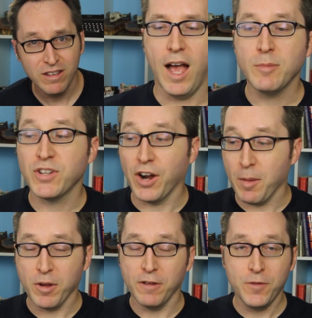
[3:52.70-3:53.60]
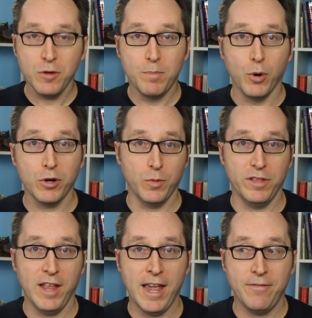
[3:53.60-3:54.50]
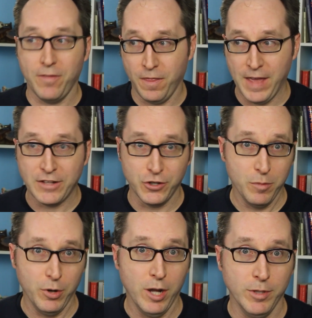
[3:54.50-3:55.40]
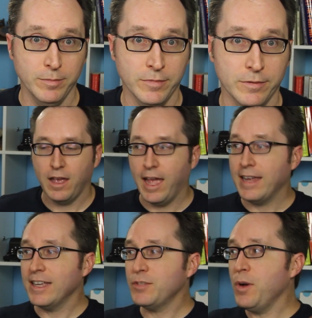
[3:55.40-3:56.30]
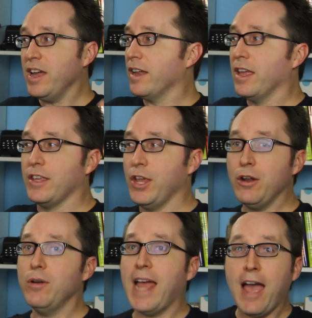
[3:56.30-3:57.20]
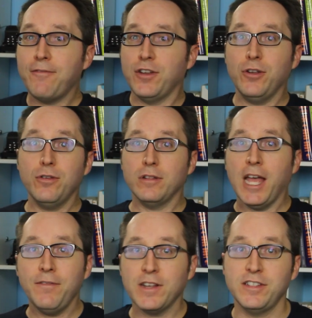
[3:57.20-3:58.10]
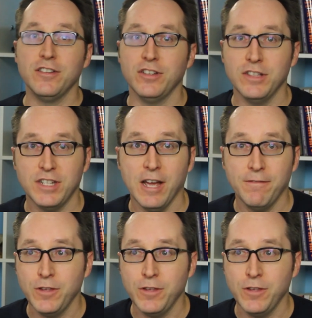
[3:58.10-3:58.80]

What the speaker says: I'm sorry, but if you're bored with life, that's your problem. And guess what? You don't have to do the life extension stuff.